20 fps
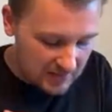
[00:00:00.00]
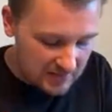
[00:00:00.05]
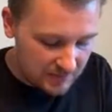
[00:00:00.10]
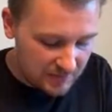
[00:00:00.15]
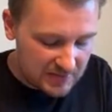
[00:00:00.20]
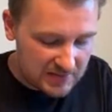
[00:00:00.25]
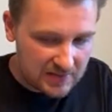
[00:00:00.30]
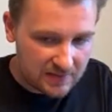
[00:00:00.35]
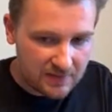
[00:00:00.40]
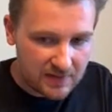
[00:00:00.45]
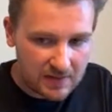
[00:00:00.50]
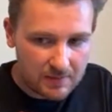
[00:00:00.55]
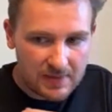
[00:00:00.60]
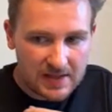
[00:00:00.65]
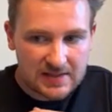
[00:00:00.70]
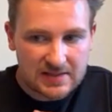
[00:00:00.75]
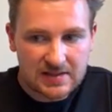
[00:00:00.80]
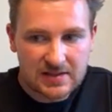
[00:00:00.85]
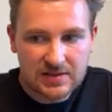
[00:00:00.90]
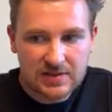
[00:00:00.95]
specific
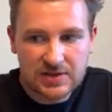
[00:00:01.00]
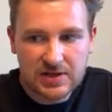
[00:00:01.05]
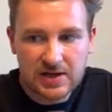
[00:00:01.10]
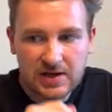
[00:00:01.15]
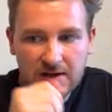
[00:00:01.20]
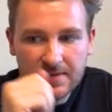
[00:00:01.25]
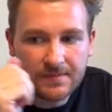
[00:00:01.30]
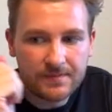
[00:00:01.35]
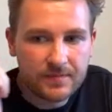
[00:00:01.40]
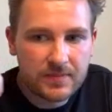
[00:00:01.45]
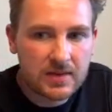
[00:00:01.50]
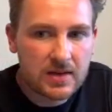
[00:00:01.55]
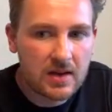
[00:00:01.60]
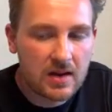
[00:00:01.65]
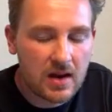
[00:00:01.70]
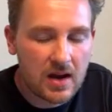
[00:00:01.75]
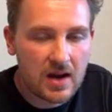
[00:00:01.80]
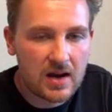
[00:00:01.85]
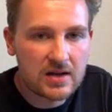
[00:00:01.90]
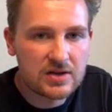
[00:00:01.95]
message here,
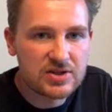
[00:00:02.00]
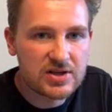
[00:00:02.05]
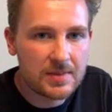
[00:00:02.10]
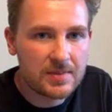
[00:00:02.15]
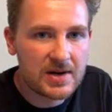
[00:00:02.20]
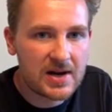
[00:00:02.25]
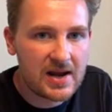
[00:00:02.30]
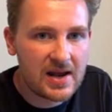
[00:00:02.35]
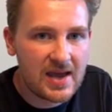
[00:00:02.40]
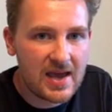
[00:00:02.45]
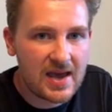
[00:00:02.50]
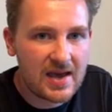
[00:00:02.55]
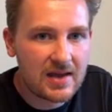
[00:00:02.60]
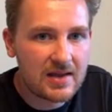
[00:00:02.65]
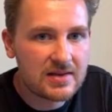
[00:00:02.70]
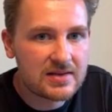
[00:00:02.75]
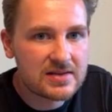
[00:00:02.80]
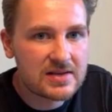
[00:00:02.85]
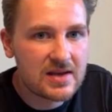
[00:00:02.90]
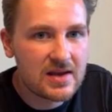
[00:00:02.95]
Gemini,
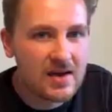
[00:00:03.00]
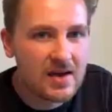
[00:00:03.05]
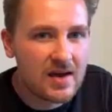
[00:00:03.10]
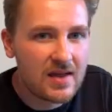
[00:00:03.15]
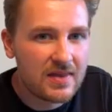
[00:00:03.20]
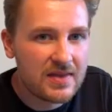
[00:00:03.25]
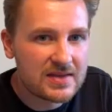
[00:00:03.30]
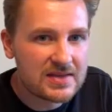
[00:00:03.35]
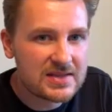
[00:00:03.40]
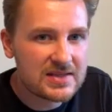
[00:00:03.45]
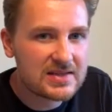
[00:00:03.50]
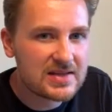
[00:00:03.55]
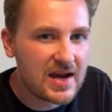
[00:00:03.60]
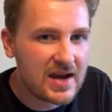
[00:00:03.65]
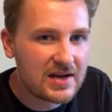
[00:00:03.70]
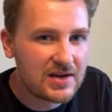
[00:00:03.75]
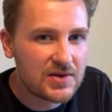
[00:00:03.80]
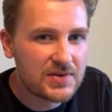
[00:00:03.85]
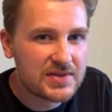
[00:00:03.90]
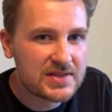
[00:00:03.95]
and
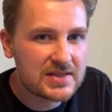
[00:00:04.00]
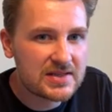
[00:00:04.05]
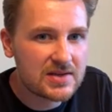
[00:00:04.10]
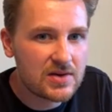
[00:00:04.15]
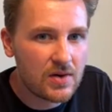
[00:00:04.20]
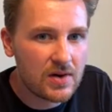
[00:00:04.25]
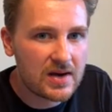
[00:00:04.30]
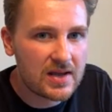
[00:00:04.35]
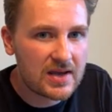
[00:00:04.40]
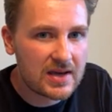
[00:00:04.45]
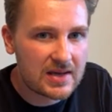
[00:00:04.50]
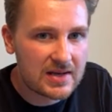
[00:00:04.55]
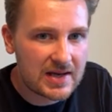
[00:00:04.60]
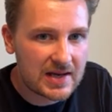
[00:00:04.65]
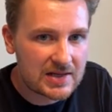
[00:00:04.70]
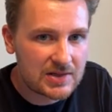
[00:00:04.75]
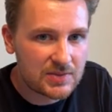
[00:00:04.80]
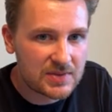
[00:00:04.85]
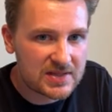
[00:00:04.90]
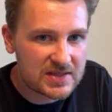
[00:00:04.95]
I know this is going to
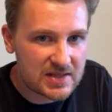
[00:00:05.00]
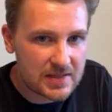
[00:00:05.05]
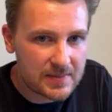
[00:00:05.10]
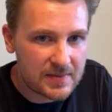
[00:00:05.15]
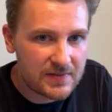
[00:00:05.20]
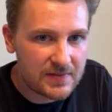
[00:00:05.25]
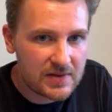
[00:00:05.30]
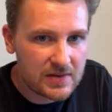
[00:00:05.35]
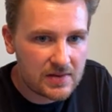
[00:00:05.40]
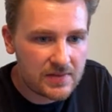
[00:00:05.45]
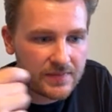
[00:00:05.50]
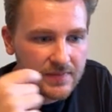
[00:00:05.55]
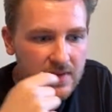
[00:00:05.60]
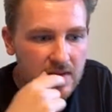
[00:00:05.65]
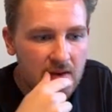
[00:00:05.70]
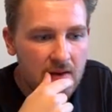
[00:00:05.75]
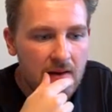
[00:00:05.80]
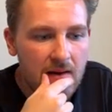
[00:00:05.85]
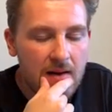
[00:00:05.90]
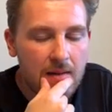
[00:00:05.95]
connect with some of you,
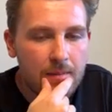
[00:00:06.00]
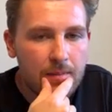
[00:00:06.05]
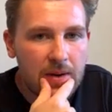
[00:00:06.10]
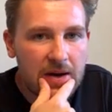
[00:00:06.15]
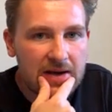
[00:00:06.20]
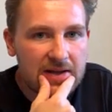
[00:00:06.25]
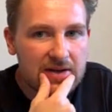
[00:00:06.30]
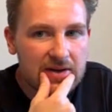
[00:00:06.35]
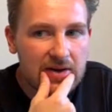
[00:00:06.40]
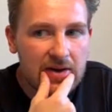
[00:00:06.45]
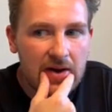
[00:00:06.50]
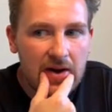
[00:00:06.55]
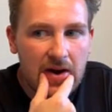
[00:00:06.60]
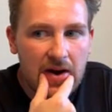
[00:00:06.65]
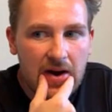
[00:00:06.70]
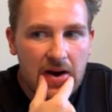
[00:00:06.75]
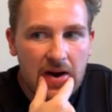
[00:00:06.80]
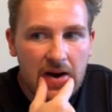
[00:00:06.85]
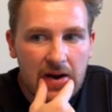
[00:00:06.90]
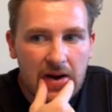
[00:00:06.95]
but
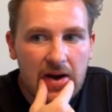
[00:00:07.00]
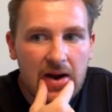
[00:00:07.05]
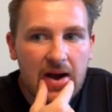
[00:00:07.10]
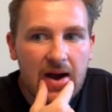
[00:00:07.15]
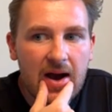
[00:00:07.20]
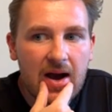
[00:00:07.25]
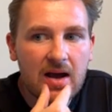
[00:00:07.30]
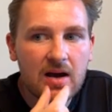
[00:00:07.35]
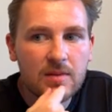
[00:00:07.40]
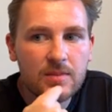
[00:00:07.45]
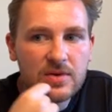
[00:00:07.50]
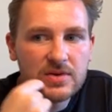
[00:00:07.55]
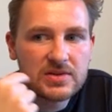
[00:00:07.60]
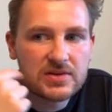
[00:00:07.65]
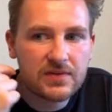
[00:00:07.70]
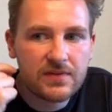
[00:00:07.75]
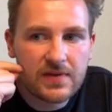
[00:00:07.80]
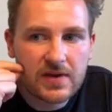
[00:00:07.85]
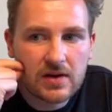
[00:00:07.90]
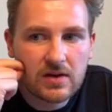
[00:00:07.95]
I
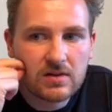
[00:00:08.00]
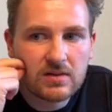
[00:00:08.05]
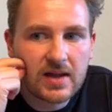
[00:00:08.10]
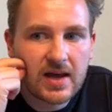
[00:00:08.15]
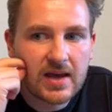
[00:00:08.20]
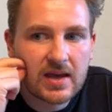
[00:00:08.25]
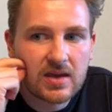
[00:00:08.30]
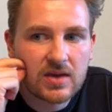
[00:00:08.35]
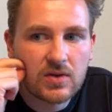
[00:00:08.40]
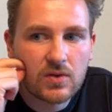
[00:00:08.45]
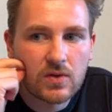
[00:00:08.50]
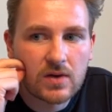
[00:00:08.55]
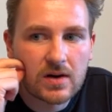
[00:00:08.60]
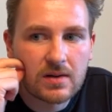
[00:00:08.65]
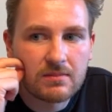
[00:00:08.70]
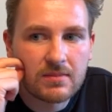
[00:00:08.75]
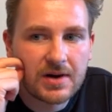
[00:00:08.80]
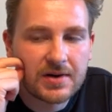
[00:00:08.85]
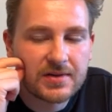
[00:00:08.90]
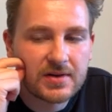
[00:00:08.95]
almost feel like your
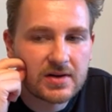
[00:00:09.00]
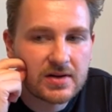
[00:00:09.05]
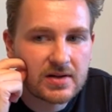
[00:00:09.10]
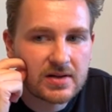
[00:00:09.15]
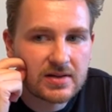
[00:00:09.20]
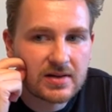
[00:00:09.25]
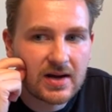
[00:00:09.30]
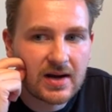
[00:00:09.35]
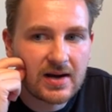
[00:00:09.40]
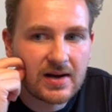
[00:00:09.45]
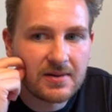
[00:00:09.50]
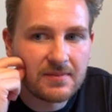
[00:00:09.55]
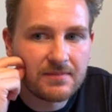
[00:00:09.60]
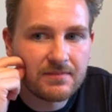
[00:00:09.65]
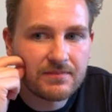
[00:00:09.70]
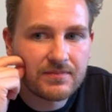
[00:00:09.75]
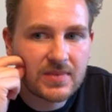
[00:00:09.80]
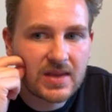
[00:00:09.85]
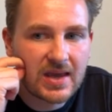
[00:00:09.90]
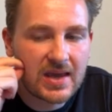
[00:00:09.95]
mother,
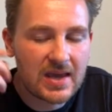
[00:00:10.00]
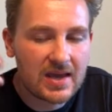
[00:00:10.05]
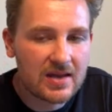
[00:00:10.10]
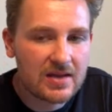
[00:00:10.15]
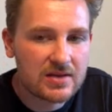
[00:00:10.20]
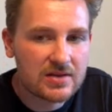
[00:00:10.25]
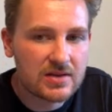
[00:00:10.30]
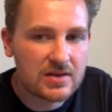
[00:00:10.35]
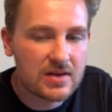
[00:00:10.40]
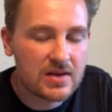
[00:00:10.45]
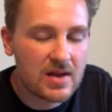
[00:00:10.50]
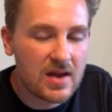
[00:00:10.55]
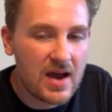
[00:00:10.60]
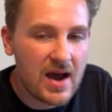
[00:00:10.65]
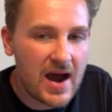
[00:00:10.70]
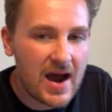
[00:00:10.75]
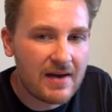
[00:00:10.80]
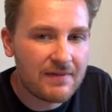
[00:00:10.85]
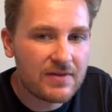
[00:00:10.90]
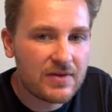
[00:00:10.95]

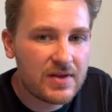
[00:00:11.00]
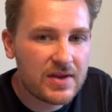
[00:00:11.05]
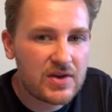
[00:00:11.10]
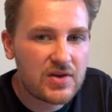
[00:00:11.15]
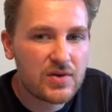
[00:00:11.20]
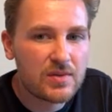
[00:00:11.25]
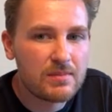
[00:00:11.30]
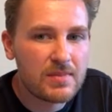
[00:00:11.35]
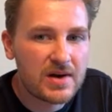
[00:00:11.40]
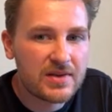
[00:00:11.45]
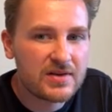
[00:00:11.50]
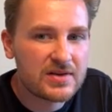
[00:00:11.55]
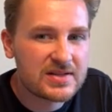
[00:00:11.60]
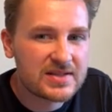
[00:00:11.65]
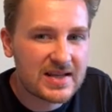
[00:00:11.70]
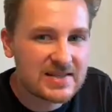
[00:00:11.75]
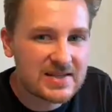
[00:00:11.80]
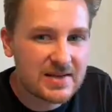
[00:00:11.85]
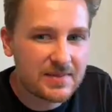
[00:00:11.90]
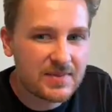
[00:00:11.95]
I feel like your mother
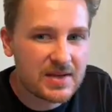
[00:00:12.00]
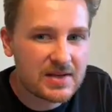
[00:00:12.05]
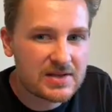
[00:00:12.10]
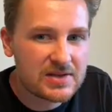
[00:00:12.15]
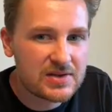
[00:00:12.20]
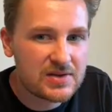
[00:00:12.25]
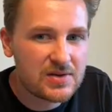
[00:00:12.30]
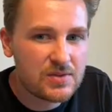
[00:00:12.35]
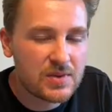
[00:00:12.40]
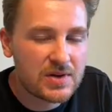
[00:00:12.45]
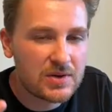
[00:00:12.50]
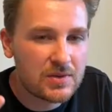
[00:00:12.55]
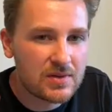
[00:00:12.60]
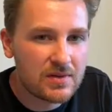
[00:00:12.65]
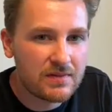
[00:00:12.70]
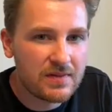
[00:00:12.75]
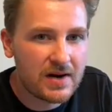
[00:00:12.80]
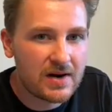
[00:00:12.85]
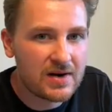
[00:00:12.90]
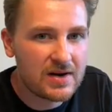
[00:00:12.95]
said something to you when you
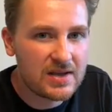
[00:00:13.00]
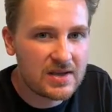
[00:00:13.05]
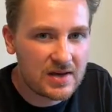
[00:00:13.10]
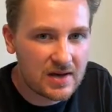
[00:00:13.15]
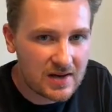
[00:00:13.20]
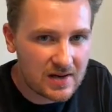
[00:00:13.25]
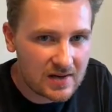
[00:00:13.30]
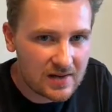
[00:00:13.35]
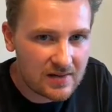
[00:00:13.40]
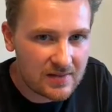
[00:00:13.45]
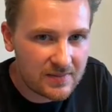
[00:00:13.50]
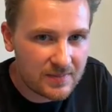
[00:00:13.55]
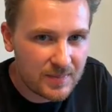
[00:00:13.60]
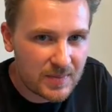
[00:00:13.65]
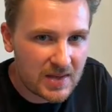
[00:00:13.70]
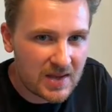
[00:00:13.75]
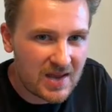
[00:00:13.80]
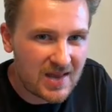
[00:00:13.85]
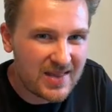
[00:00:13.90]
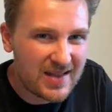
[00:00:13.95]
were very young
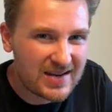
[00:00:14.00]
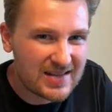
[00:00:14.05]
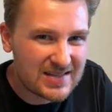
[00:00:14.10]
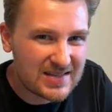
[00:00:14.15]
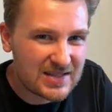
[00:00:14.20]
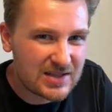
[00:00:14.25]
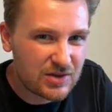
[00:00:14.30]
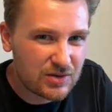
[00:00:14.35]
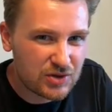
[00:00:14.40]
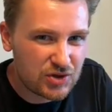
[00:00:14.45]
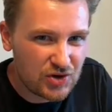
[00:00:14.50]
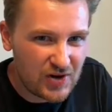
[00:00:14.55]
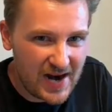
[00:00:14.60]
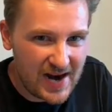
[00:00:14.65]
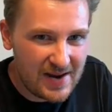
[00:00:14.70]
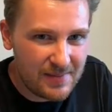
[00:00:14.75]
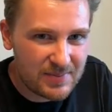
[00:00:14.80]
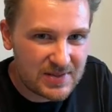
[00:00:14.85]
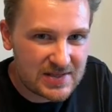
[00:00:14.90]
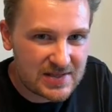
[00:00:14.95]
that is still
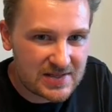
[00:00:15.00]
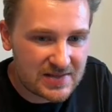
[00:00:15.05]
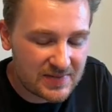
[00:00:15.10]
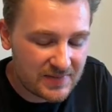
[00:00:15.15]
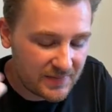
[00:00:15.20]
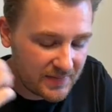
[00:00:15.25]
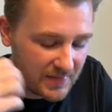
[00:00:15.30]
trapped.